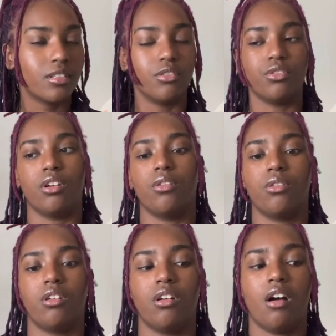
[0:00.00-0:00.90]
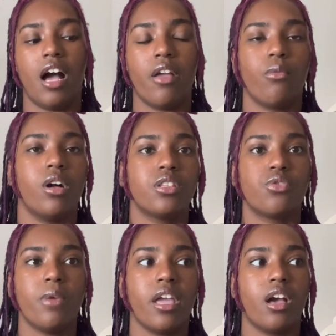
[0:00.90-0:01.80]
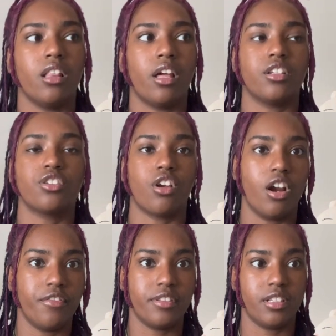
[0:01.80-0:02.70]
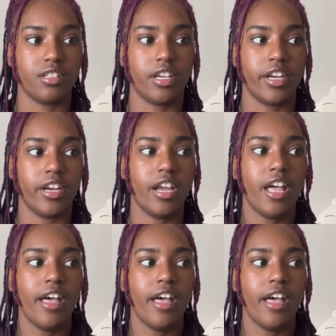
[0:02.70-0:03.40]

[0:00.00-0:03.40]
So I want to make a lot of scarves this year.